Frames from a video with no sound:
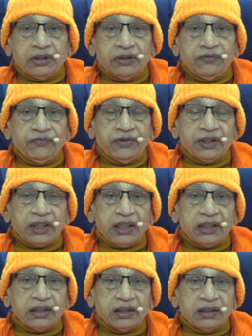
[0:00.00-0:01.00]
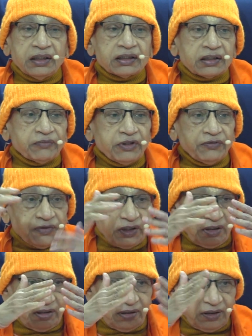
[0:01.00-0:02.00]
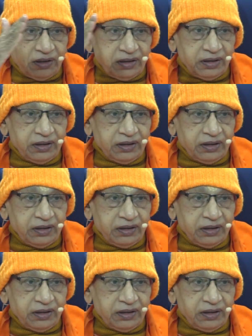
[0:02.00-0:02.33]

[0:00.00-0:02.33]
we get the Samanvaya,